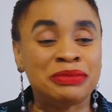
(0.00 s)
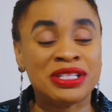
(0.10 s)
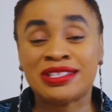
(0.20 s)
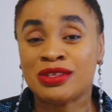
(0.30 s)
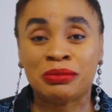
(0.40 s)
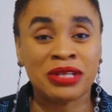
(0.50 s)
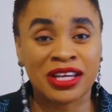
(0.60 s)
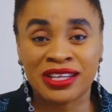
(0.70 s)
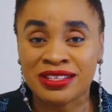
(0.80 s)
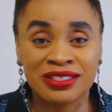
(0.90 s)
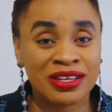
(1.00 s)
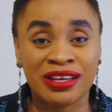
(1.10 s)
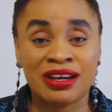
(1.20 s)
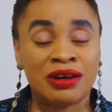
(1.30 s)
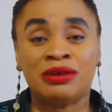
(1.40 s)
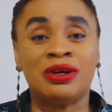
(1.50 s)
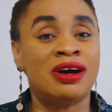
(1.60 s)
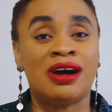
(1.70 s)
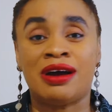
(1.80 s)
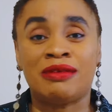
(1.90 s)
beating up their kids anyhow
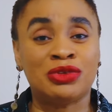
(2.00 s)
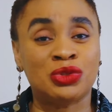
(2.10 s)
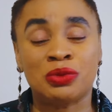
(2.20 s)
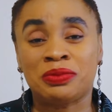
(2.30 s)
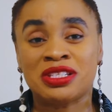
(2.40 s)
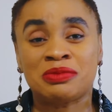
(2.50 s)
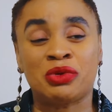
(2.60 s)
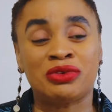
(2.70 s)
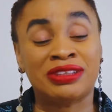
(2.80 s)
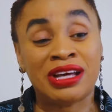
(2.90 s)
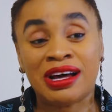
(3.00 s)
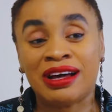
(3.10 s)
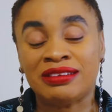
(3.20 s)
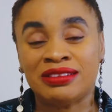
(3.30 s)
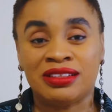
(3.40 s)
around the whole place, but nah,